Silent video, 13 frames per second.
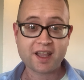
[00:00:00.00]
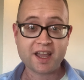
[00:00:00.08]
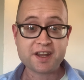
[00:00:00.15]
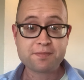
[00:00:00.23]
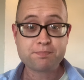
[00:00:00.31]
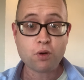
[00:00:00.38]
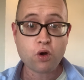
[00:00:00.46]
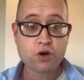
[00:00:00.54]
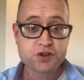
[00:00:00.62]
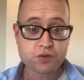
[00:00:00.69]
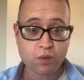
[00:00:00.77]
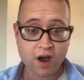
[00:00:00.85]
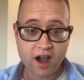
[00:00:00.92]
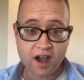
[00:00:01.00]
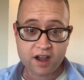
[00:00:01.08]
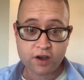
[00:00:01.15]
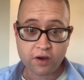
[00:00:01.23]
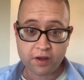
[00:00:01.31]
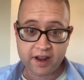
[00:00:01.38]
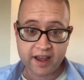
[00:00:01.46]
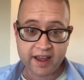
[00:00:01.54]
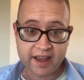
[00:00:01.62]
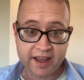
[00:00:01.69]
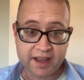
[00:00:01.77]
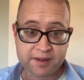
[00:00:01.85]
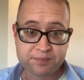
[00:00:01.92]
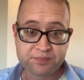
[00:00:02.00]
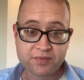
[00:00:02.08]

It's Bourgeois Connor here,